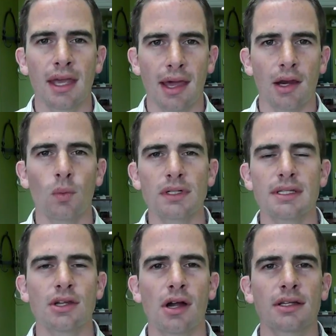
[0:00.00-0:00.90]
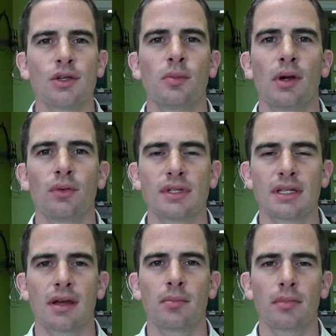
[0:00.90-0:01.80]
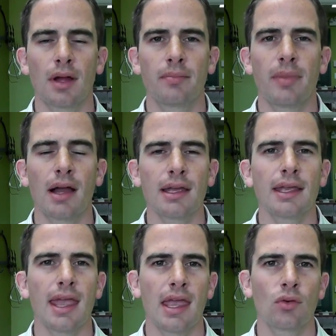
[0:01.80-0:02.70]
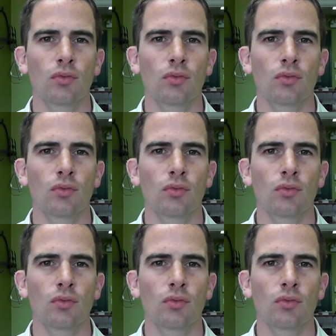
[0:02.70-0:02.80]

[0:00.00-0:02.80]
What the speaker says: And I wanted to talk to you about buying